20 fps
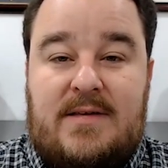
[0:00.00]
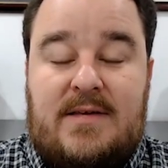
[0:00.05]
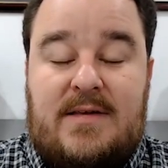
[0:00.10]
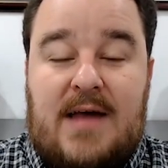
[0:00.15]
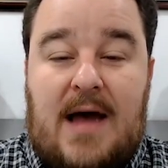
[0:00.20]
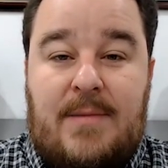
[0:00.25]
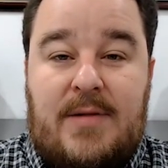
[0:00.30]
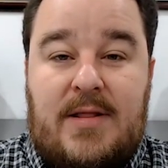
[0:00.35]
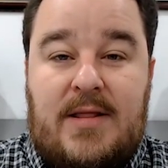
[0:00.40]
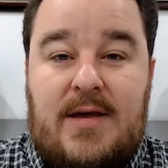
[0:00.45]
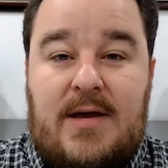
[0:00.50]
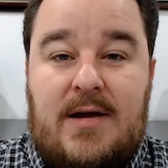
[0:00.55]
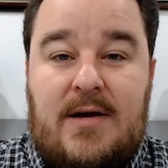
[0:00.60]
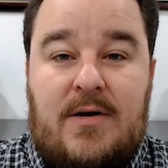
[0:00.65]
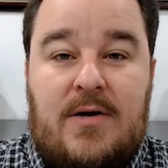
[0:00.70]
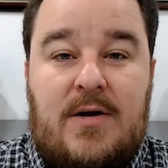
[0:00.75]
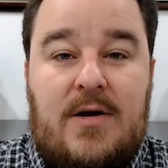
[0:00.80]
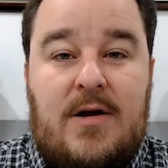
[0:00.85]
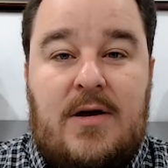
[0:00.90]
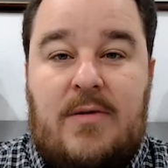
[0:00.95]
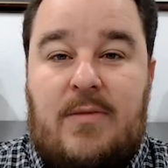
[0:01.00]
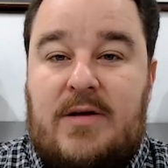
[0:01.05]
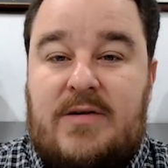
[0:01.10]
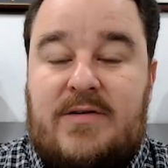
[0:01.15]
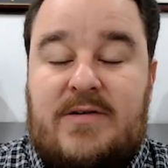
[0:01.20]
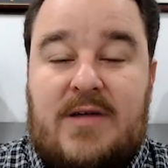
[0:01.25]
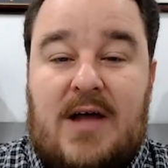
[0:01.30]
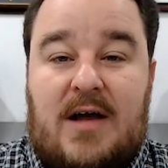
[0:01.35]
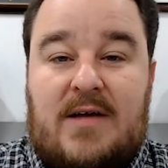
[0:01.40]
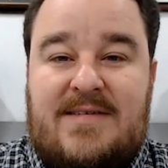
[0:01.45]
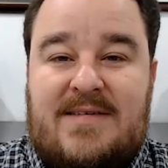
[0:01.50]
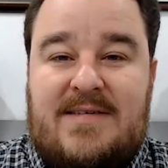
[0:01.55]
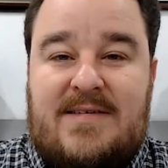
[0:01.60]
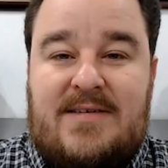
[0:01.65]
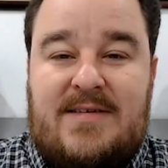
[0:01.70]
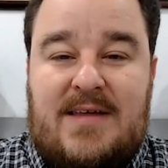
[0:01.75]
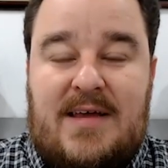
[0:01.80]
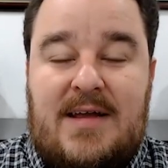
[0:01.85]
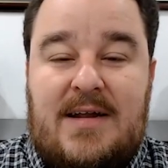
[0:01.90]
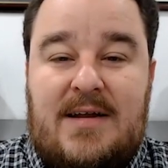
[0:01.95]
time of the year where stocks
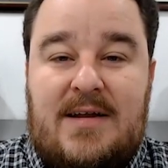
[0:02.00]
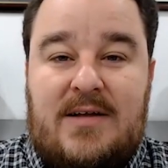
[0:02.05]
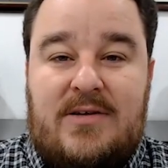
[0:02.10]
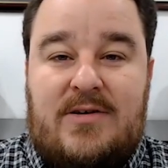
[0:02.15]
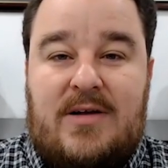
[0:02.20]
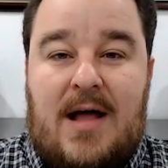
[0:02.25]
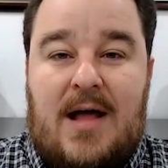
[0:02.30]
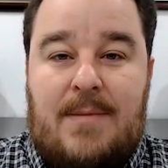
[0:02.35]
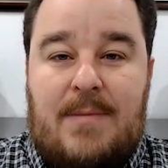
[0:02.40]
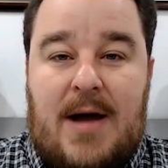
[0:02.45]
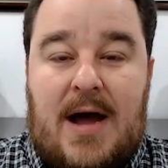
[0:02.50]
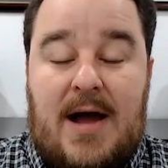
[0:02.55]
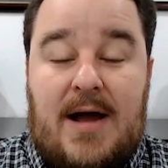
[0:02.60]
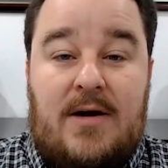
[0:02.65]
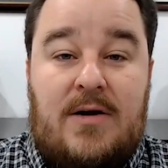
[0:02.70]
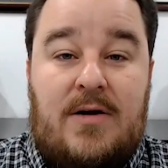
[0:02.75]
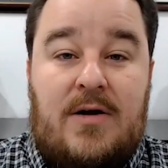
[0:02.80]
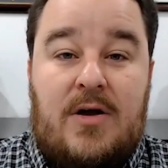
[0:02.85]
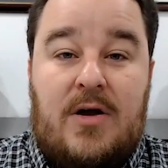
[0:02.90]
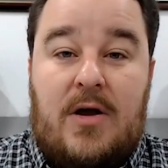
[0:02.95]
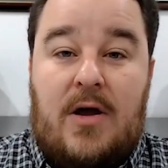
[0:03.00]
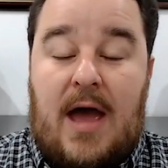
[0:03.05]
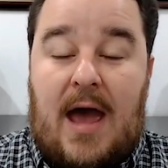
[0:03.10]
tend to climb higher